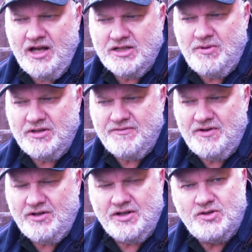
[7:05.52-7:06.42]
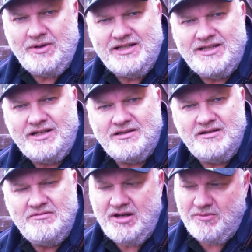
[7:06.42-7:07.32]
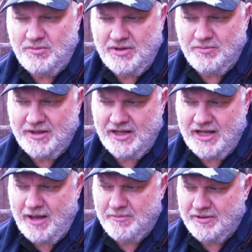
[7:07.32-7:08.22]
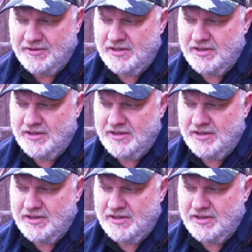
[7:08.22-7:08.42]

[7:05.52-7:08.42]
I suppose if I got the 26, it would have been a bigger gap.